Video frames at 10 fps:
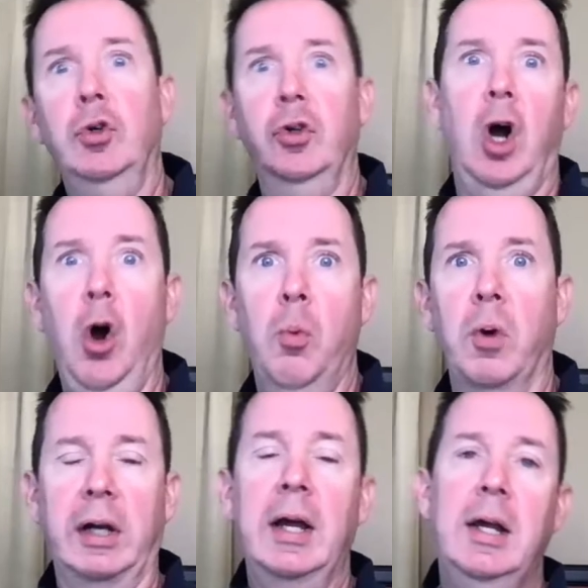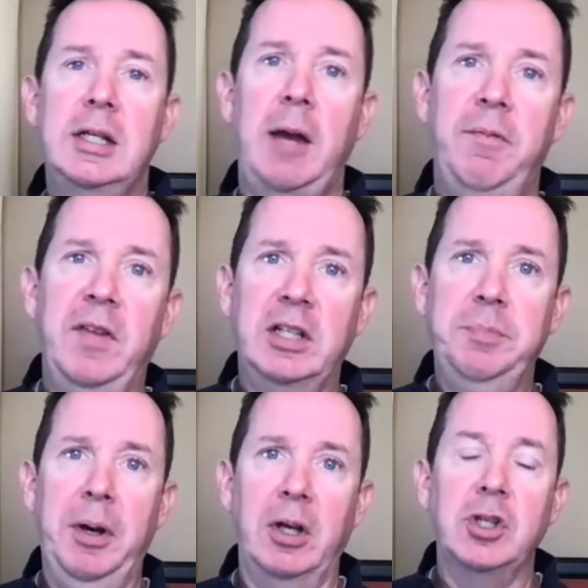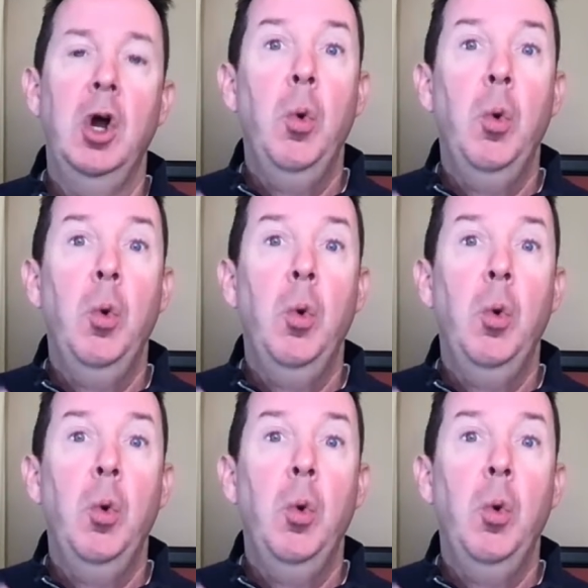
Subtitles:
the homework type of experience.